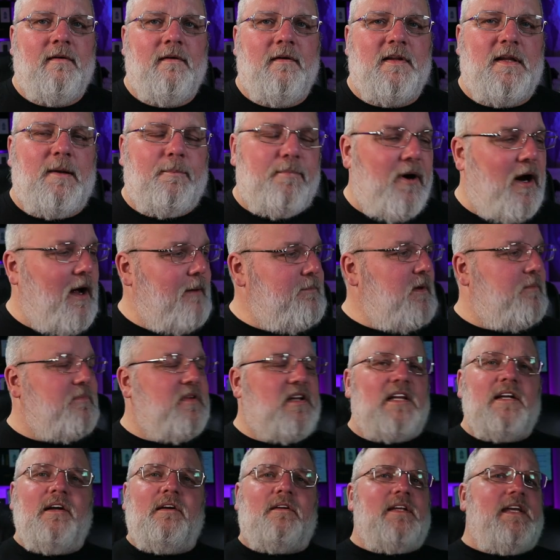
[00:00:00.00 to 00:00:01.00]
The problem
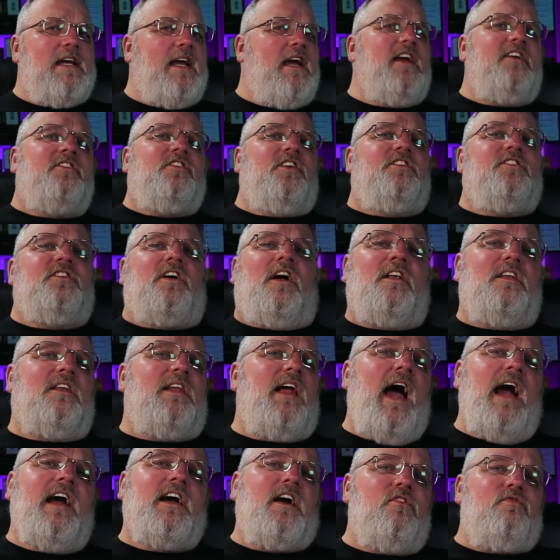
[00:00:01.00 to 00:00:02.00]
clearly isn't a
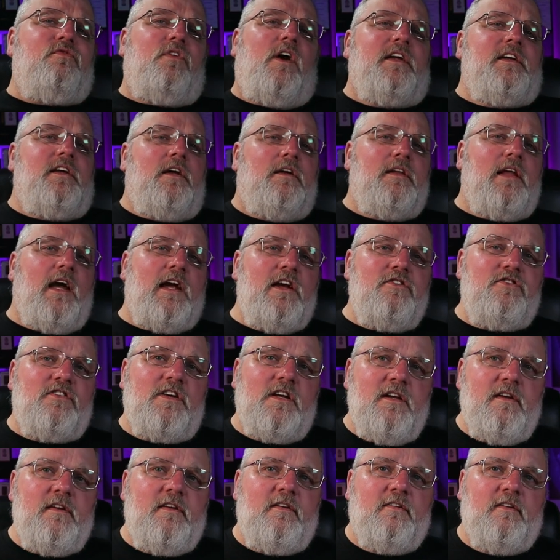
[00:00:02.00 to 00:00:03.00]
lack of
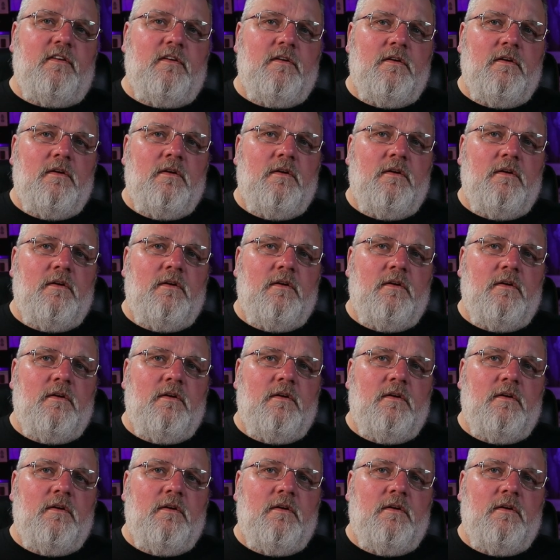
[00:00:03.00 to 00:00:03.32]
regulations.